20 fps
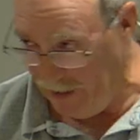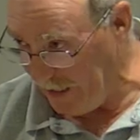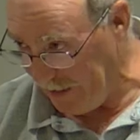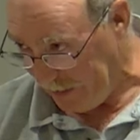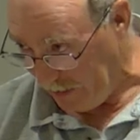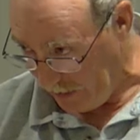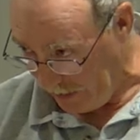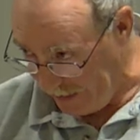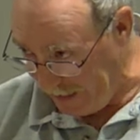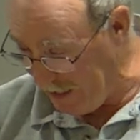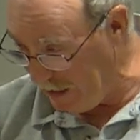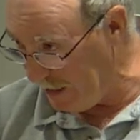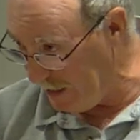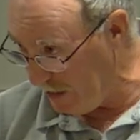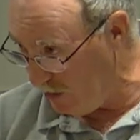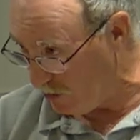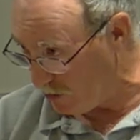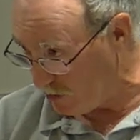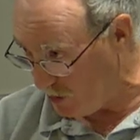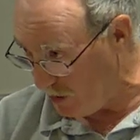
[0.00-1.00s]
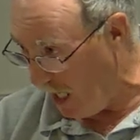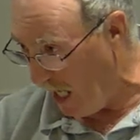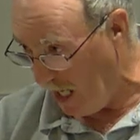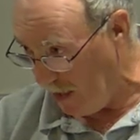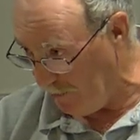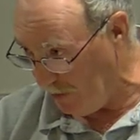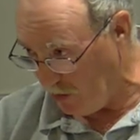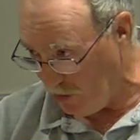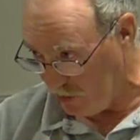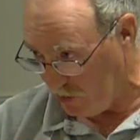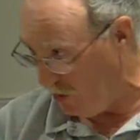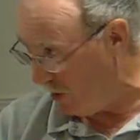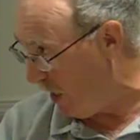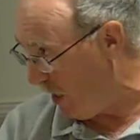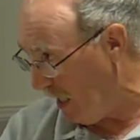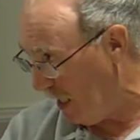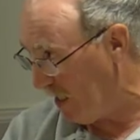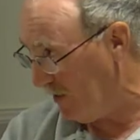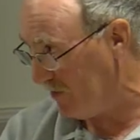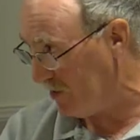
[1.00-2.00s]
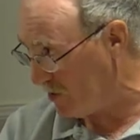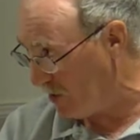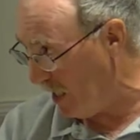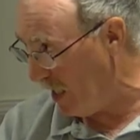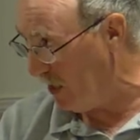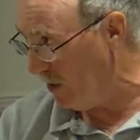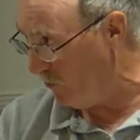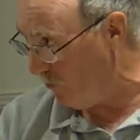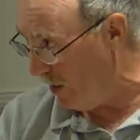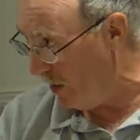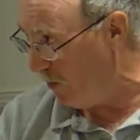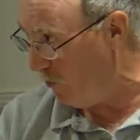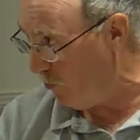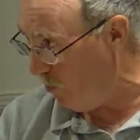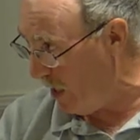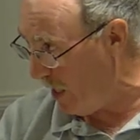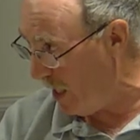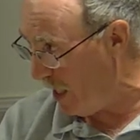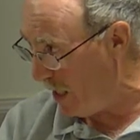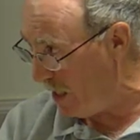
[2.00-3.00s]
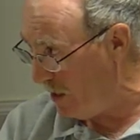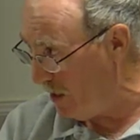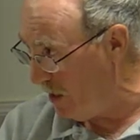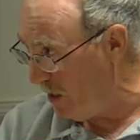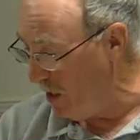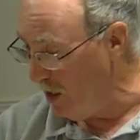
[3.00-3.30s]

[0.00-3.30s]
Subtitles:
make it an illegal sign because you're not allowed to have a sign in the right of way.